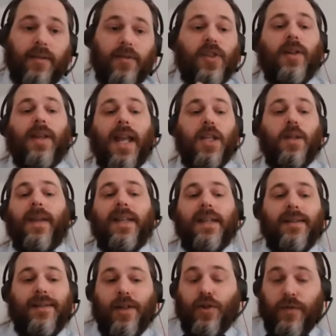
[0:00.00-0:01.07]
So can you make a
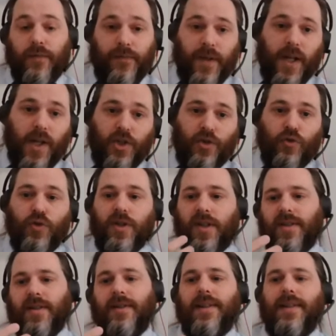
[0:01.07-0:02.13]
decision faster, or
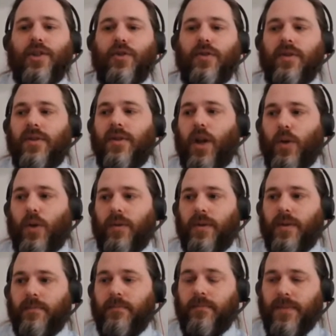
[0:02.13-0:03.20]
does the decision
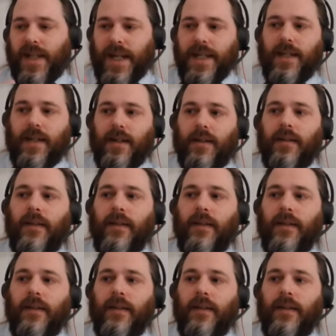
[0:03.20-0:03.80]
taker